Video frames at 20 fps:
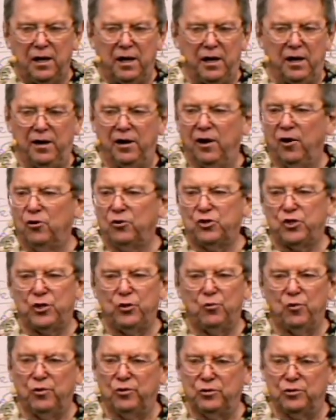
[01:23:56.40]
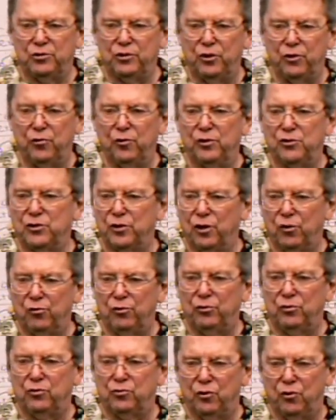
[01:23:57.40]
And all she wants to do is know
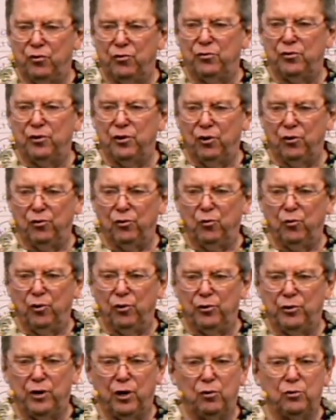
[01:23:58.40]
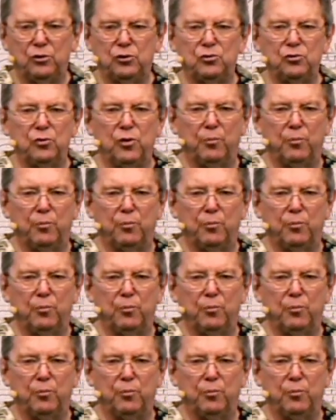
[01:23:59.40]
the truth and know the word. Don't you